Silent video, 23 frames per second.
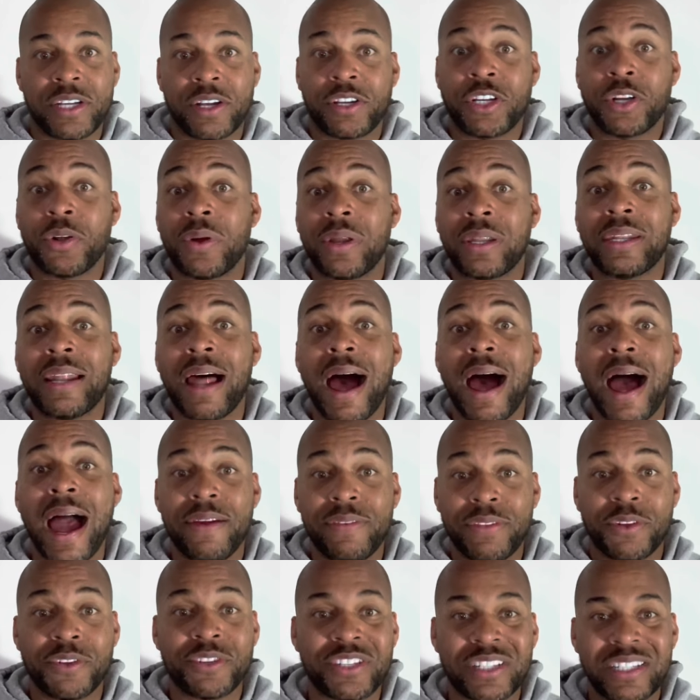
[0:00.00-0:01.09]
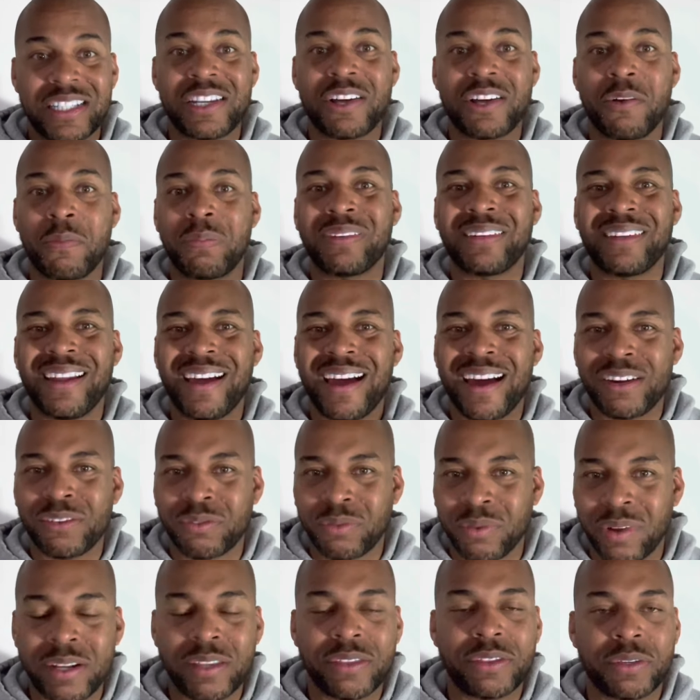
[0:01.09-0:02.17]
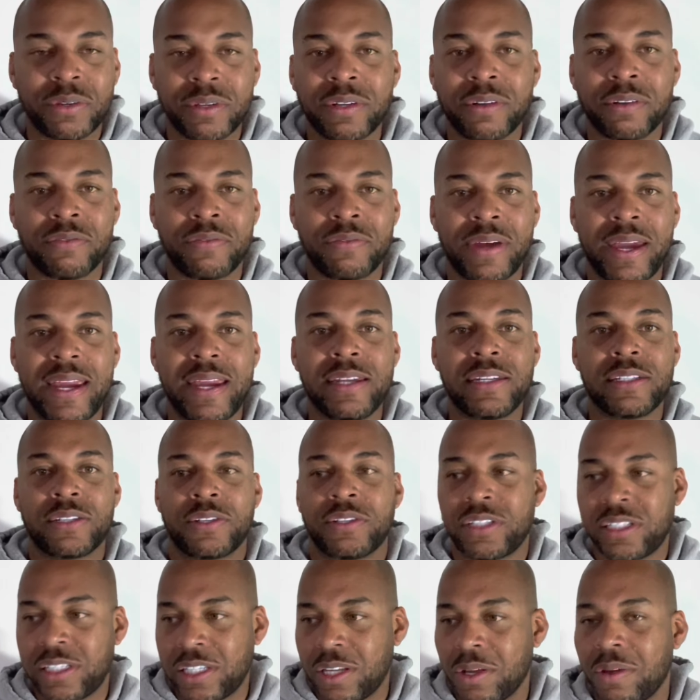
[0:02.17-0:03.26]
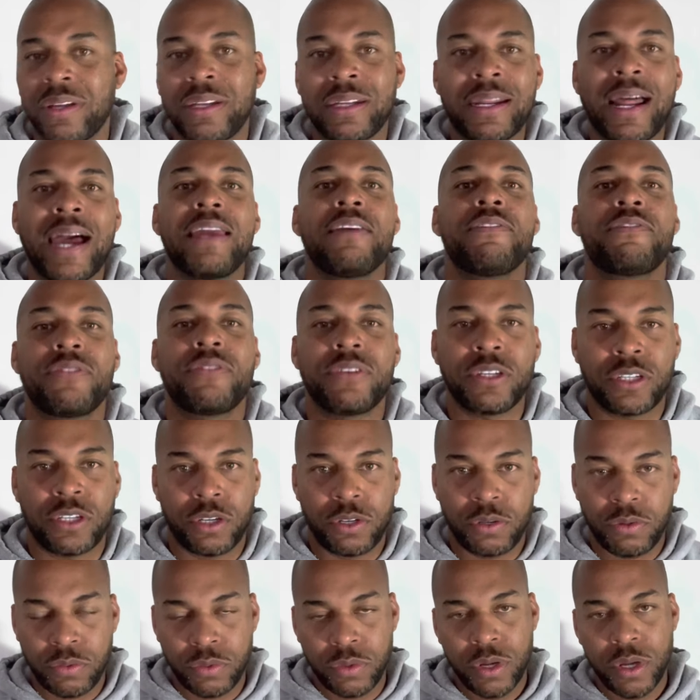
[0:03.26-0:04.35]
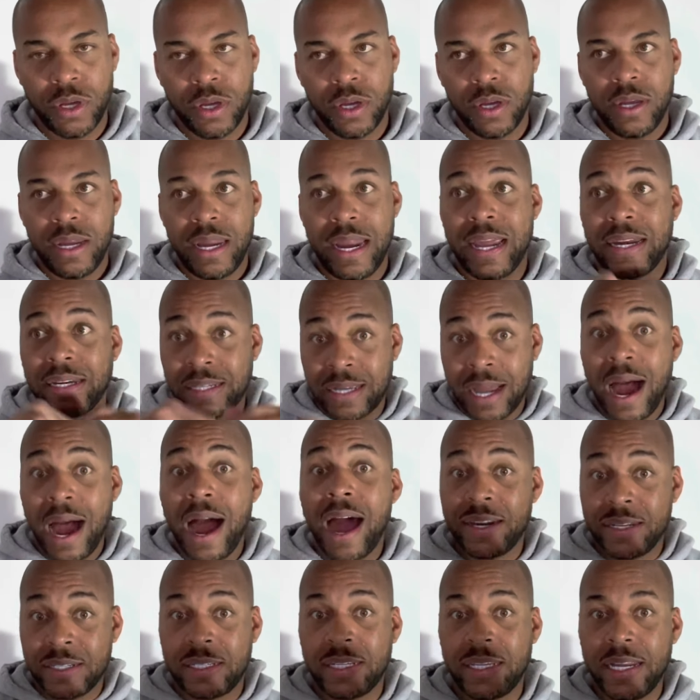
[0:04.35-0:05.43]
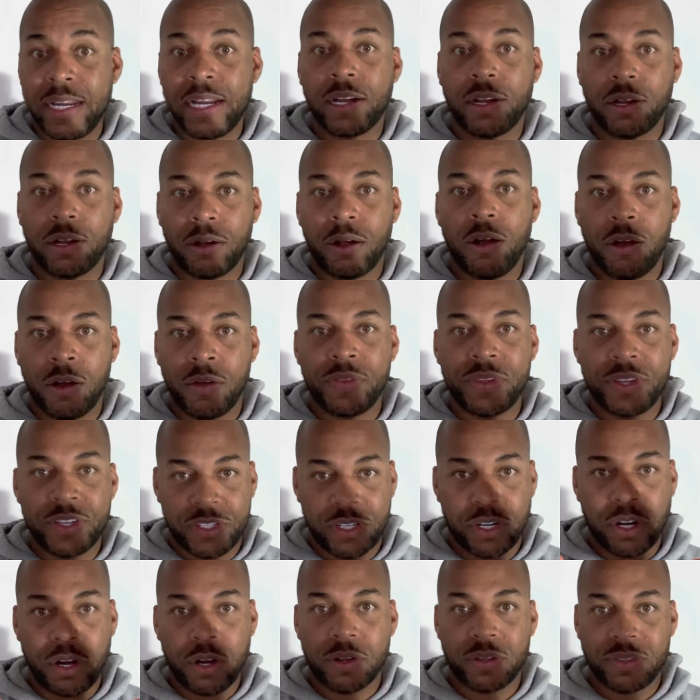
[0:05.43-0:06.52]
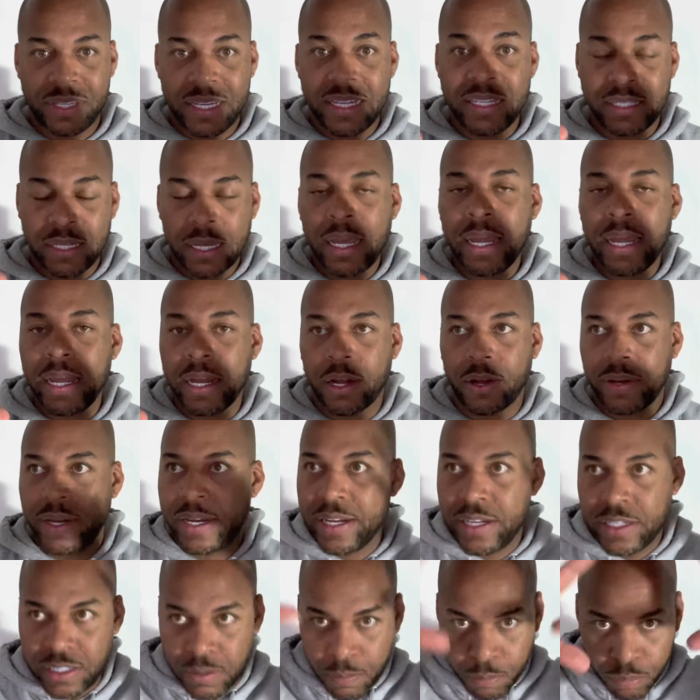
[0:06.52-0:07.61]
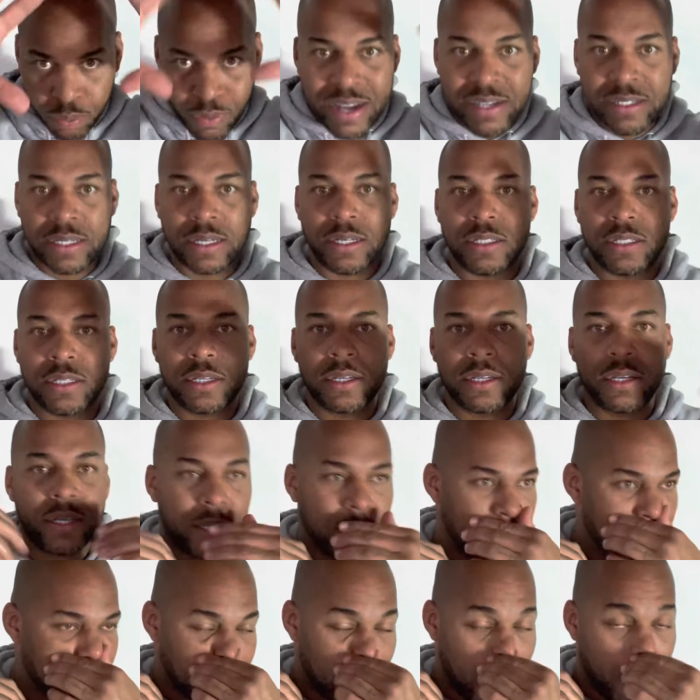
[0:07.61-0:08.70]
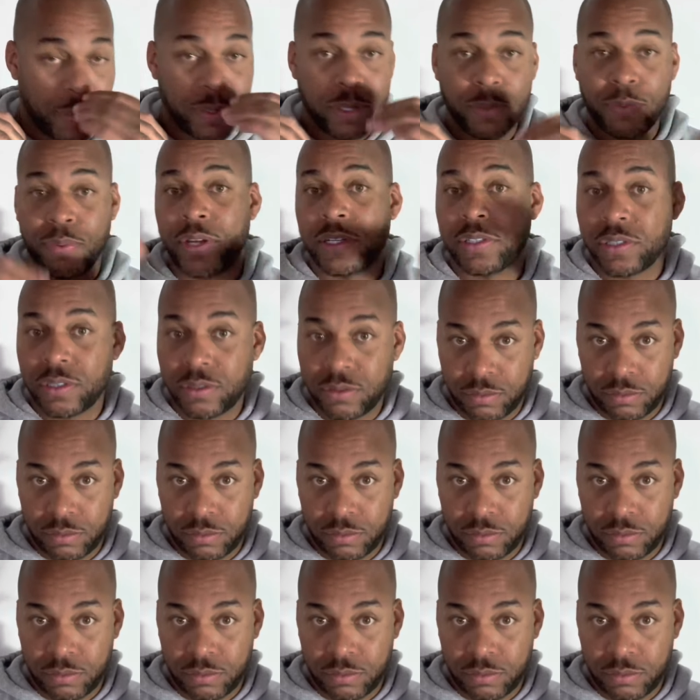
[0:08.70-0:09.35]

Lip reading: You're alive. There's still blood running through your veins. There's still life in you. And God is here on this earth. He's here. He's present. He's omnipresent.